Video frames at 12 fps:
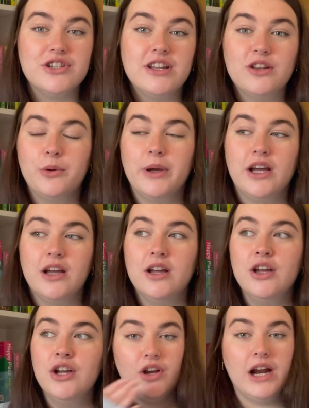it, the quicker you're
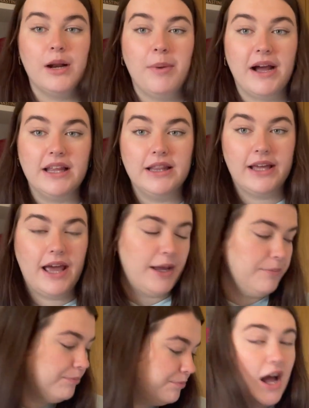kind of back in the
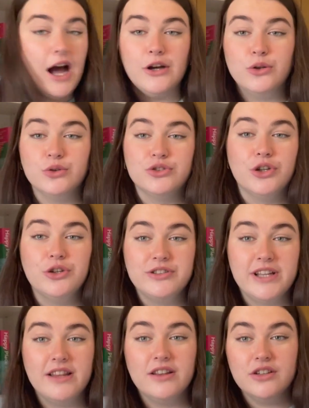game. I'd also
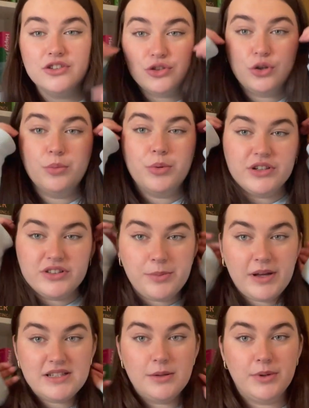say that shorter books are
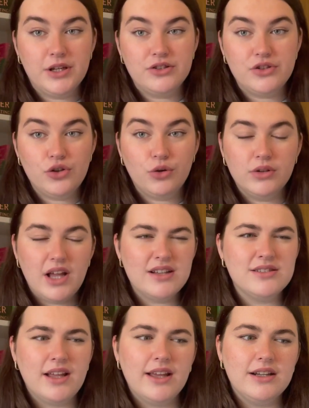better because you're less
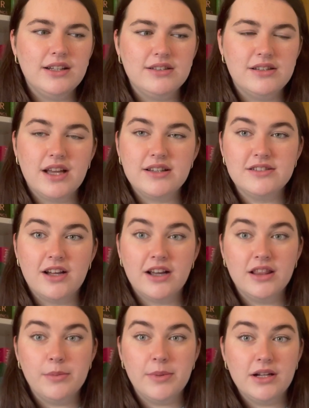likely to get stuck
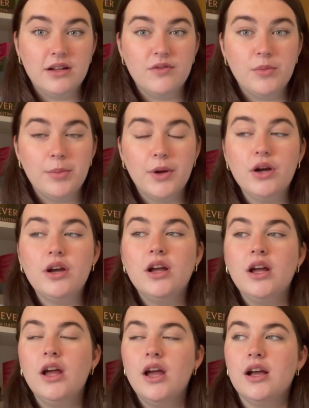in the middle of a book,
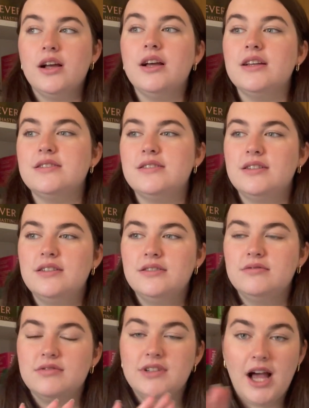because
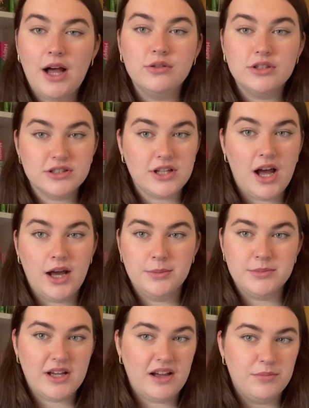countless
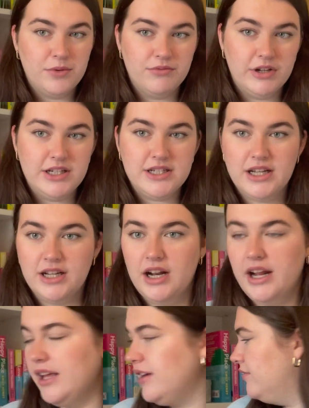times I've been reading
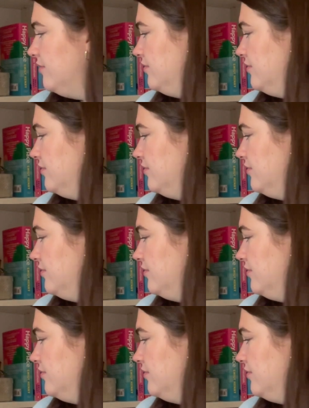like